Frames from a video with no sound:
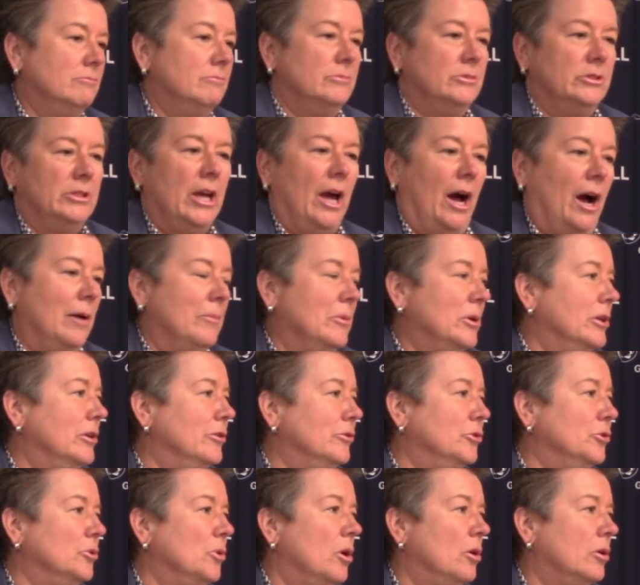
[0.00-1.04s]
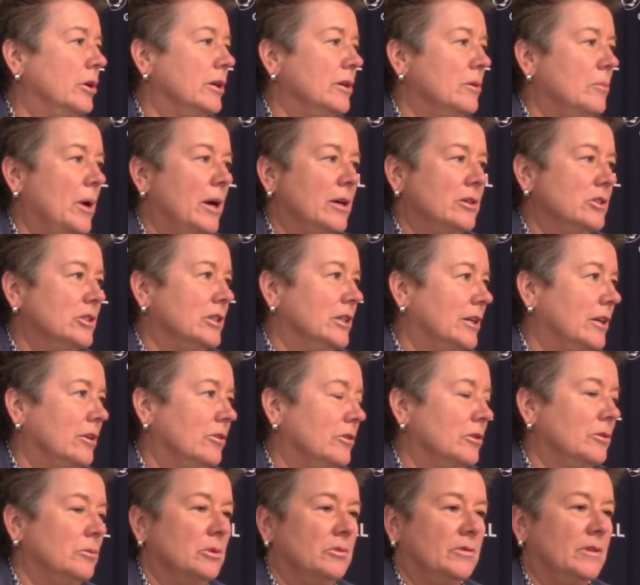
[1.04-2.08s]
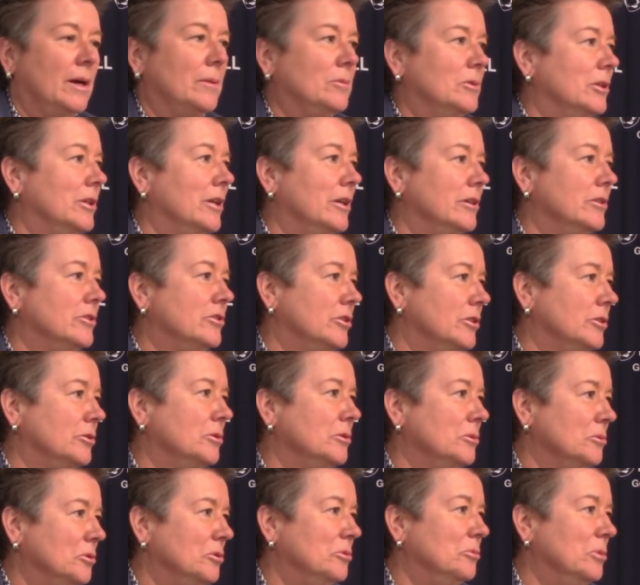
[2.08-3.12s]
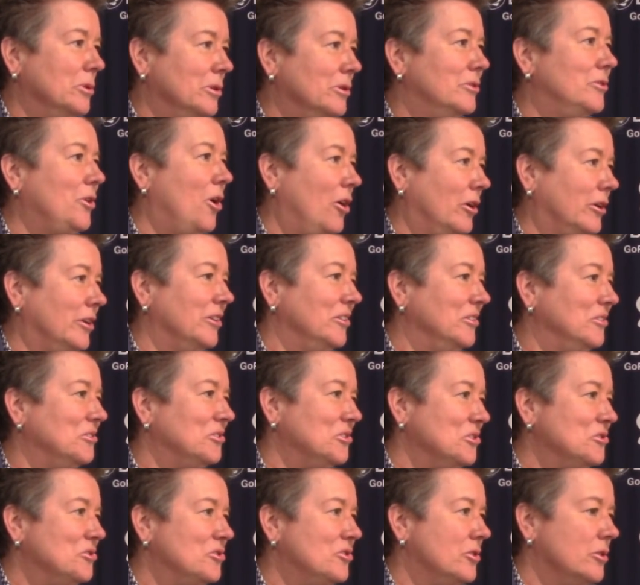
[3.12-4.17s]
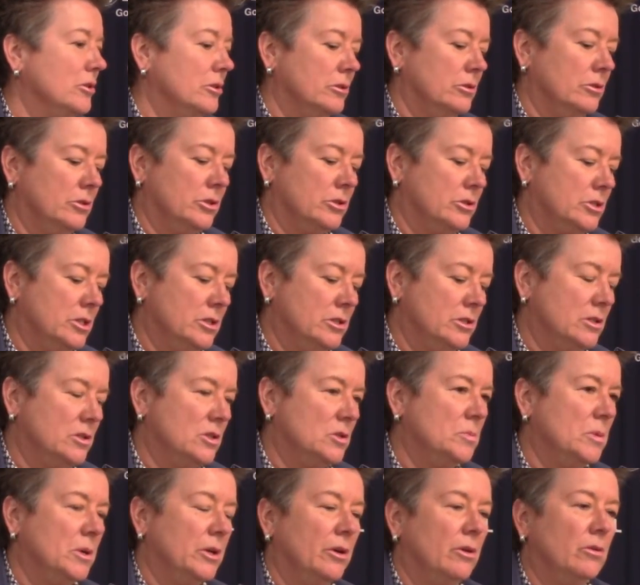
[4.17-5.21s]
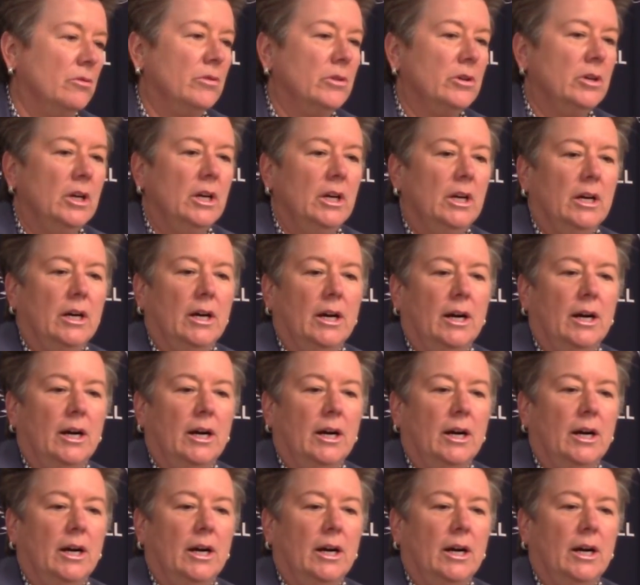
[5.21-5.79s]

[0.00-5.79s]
Yeah, I mean, as you all can imagine, I don't think we've kept it any secret. We've been talking since the season's been over.